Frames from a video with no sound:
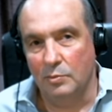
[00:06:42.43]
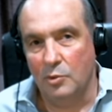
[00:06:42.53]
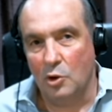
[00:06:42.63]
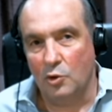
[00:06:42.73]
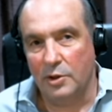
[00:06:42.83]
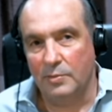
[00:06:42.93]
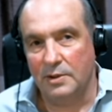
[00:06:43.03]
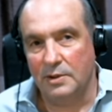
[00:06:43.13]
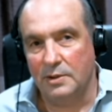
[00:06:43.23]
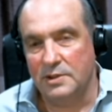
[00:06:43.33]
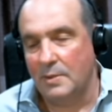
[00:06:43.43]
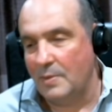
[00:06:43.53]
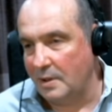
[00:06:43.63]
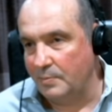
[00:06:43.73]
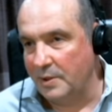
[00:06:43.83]
borrowing, but some
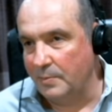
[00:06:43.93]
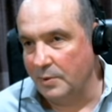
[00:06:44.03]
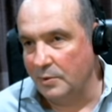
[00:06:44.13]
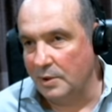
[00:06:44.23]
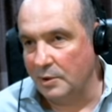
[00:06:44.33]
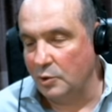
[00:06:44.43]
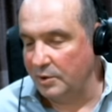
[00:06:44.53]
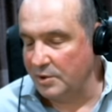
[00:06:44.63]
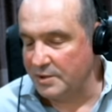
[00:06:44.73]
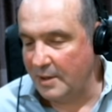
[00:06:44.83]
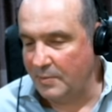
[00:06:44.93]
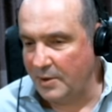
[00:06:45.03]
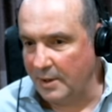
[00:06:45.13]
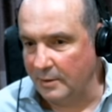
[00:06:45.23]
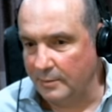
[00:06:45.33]
other people are doing the same
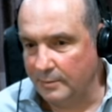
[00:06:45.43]
thing.